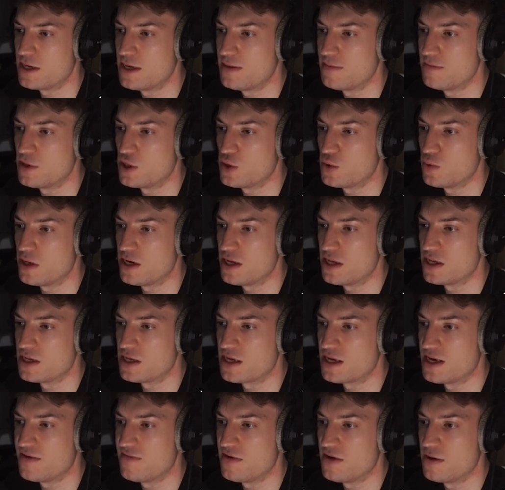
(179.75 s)
it in between
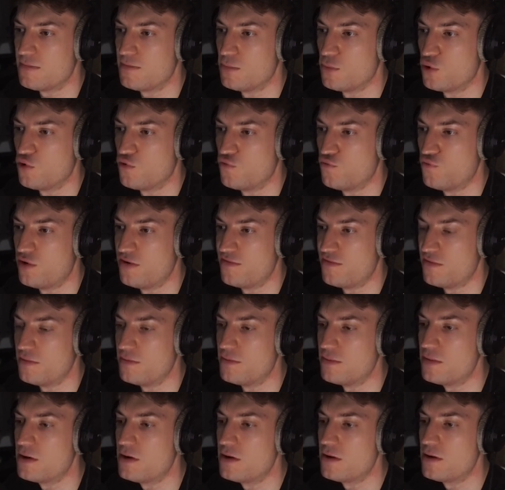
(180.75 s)
to give it more
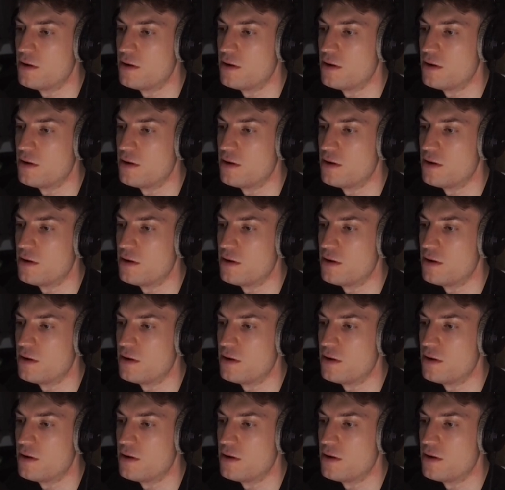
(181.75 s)
rhythm.